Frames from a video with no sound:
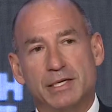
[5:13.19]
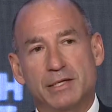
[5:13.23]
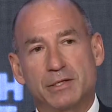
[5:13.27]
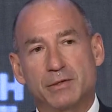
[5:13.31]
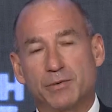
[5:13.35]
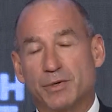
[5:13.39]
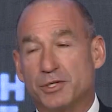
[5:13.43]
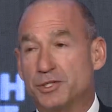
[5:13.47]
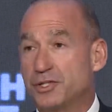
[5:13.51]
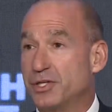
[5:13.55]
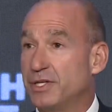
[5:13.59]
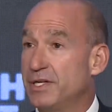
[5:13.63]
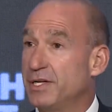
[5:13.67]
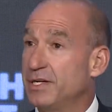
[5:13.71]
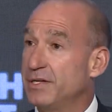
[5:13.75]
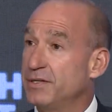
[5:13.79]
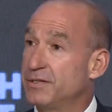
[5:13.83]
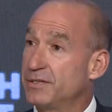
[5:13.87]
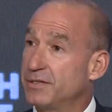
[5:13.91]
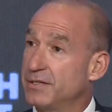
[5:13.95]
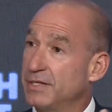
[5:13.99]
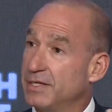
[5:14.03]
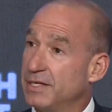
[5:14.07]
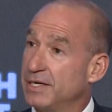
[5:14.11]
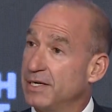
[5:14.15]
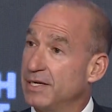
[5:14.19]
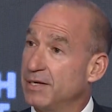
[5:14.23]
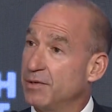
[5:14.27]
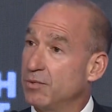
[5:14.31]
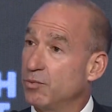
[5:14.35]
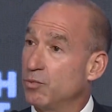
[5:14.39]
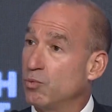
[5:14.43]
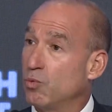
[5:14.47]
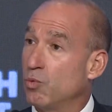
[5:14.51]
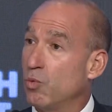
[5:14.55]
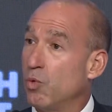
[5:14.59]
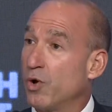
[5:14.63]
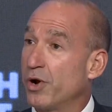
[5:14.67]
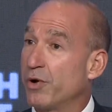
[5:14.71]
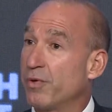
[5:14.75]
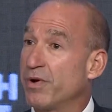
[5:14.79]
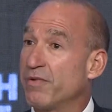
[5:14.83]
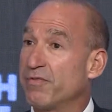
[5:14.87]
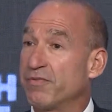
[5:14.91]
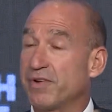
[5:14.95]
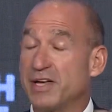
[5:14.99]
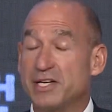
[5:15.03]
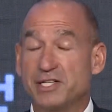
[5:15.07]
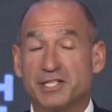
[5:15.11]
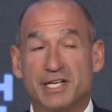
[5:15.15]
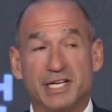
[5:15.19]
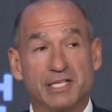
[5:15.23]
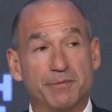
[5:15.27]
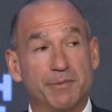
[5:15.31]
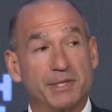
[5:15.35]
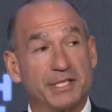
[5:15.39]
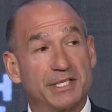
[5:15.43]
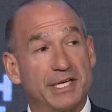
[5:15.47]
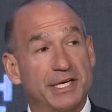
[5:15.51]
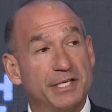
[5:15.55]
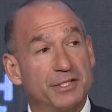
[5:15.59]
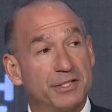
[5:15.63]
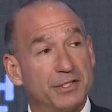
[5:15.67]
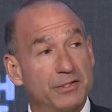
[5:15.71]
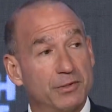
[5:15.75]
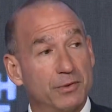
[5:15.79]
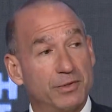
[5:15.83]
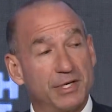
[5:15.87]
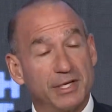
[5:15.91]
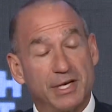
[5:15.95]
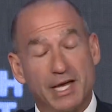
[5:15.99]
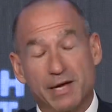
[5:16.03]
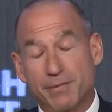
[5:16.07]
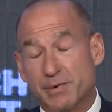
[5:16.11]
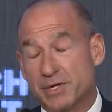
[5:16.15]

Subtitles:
Question is, what are inflation expectations looking like?